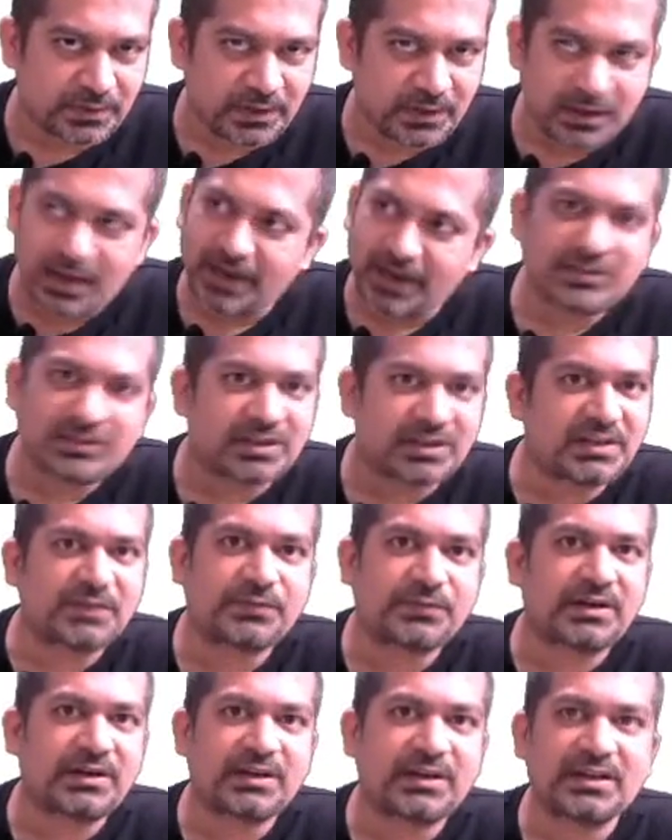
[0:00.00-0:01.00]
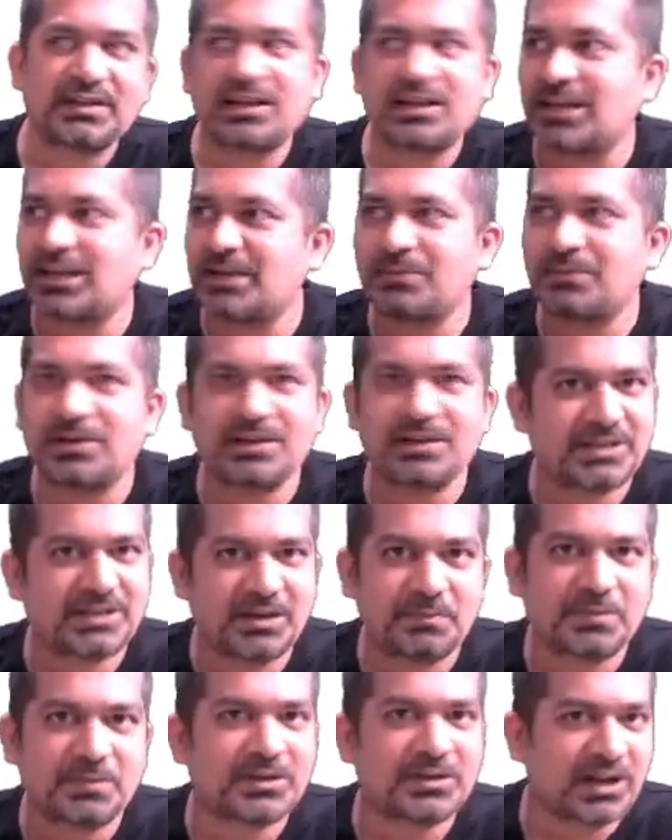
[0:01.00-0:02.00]
Yeah, it's a different thing that MLAs
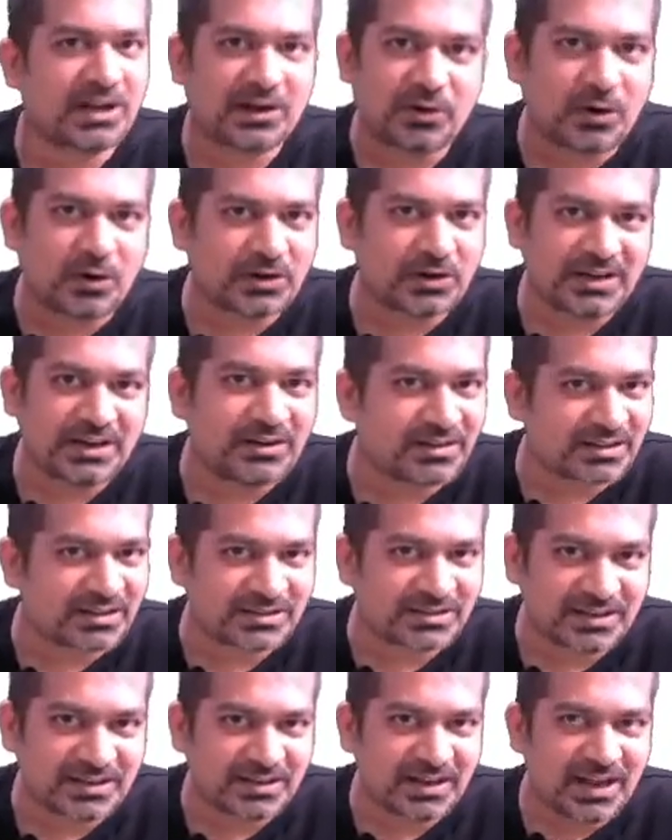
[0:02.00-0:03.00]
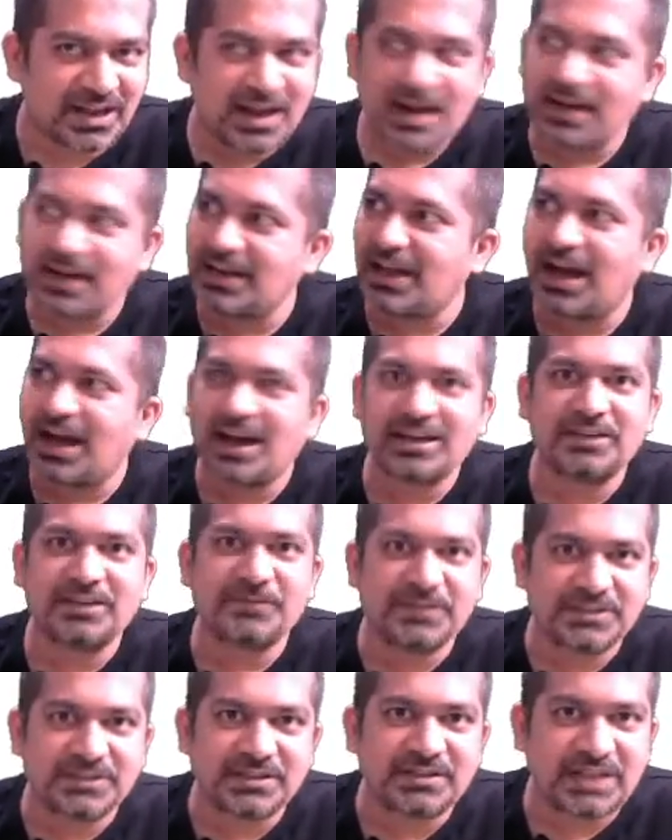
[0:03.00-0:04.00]
and MPs are not interested and they hardly
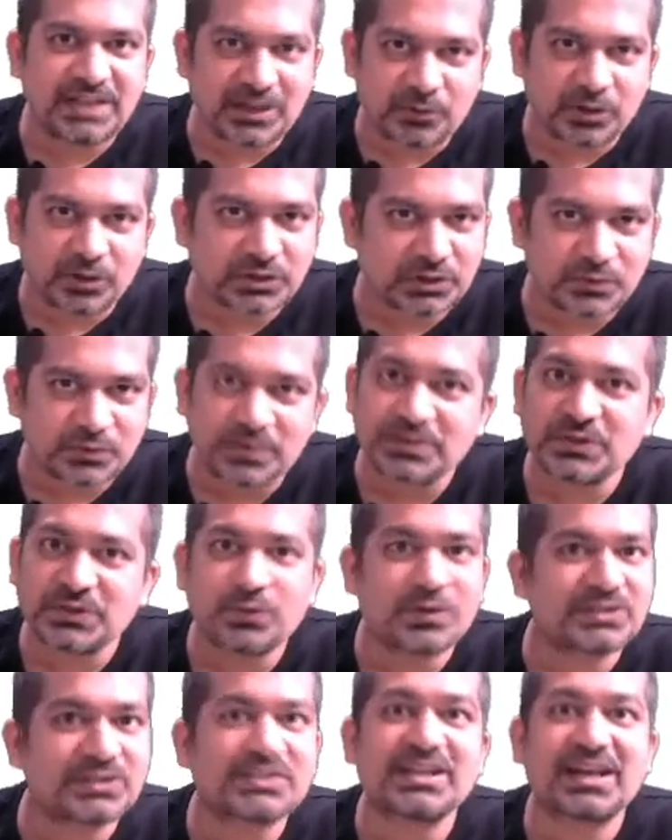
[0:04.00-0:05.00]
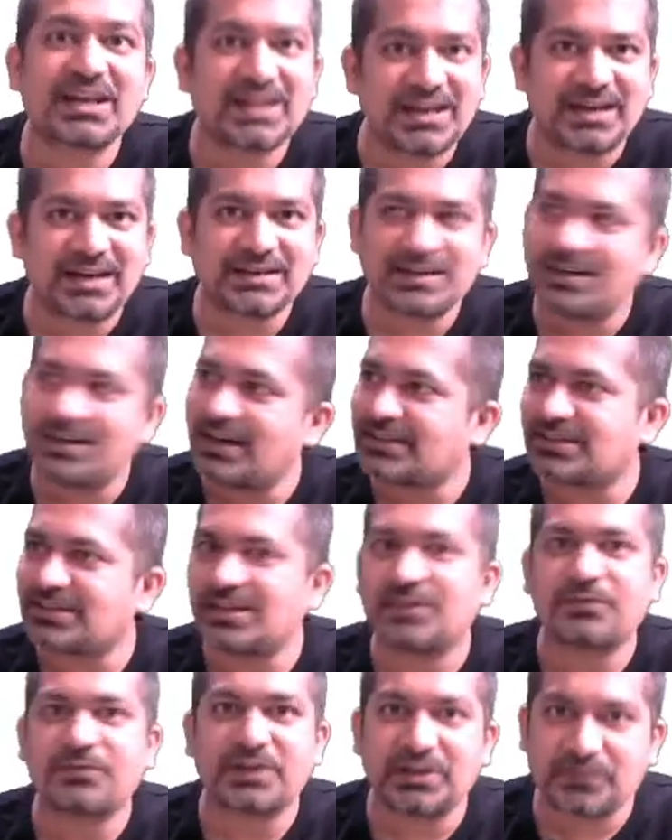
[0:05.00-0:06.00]
visit their constituency once they are elected. That's a
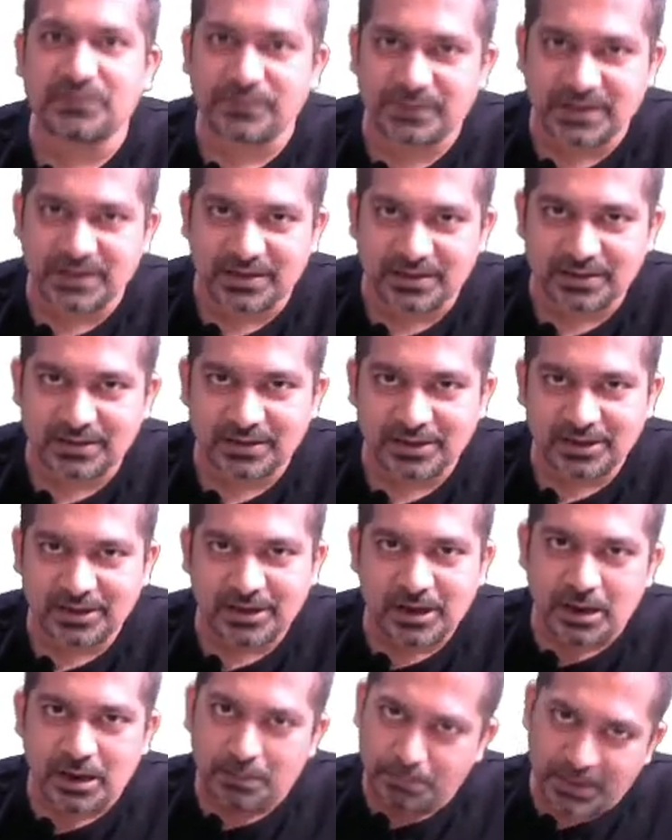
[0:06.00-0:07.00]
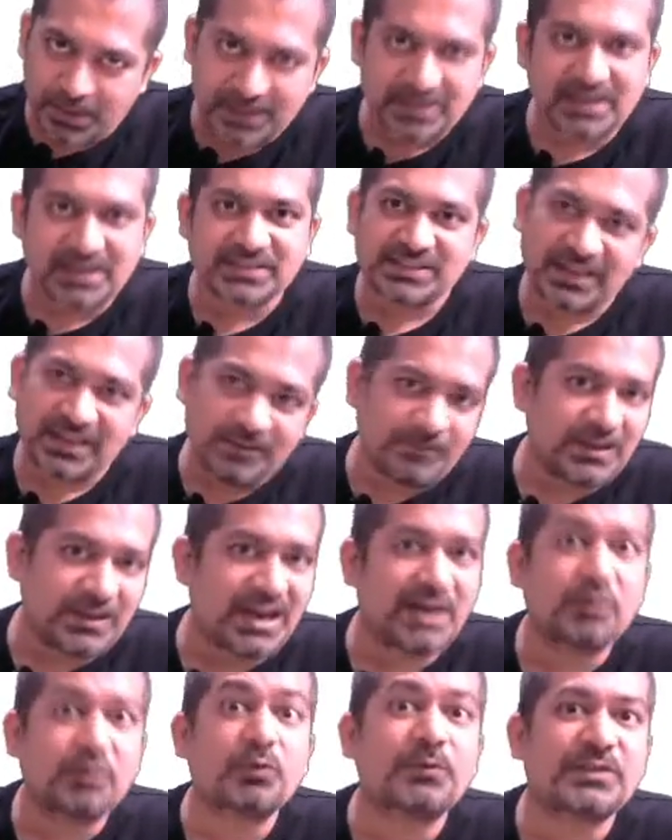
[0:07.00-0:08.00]
different thing. But yes, if
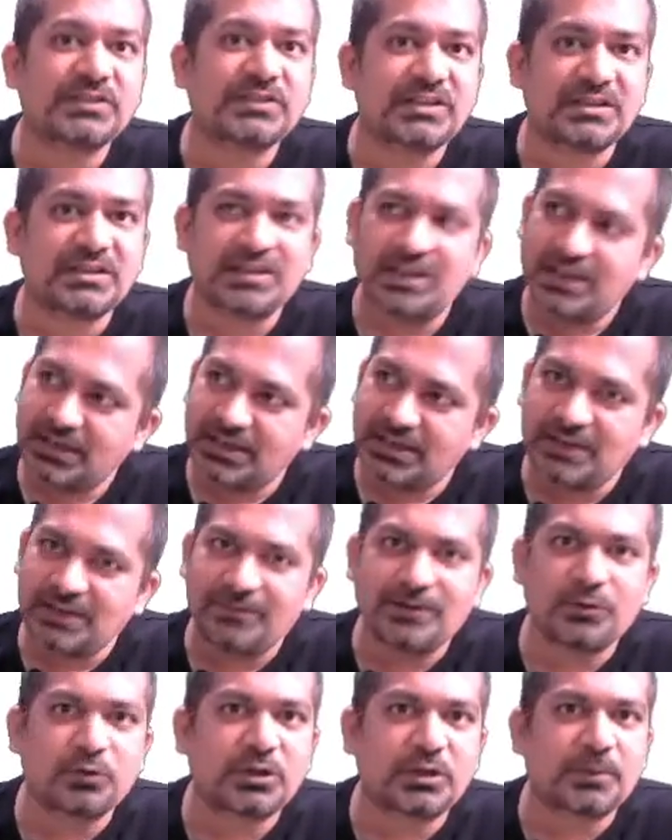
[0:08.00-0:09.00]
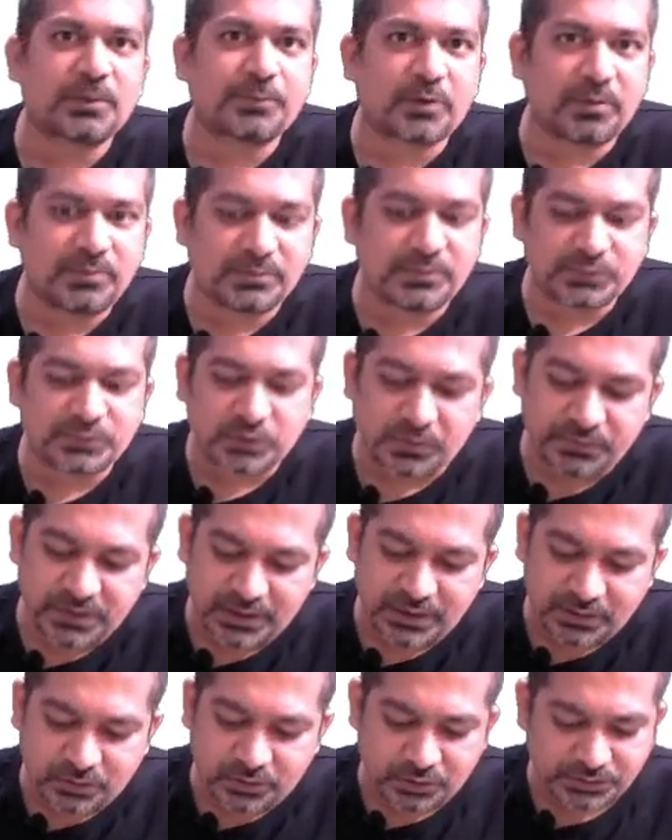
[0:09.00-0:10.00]
they do visit, they will know the problems of
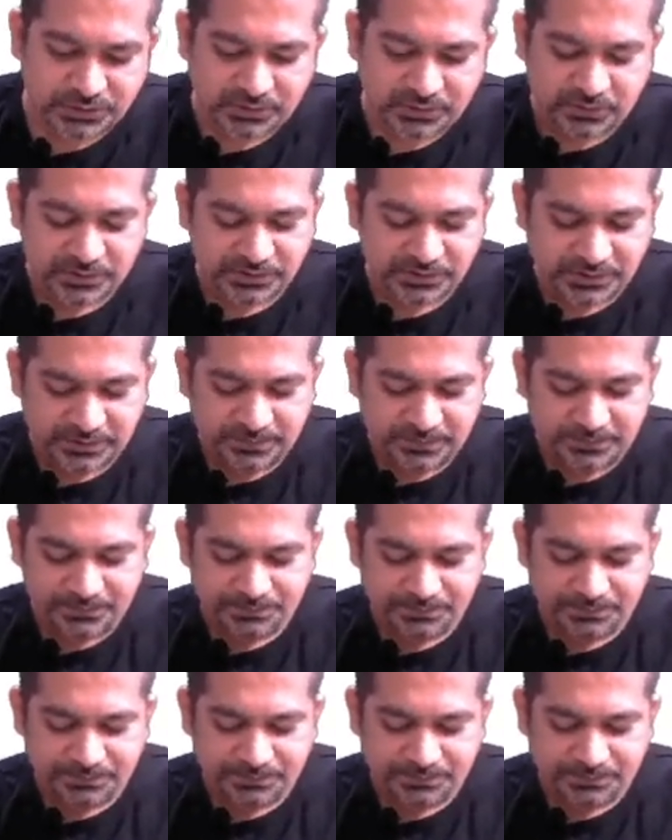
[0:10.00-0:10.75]
their constituency.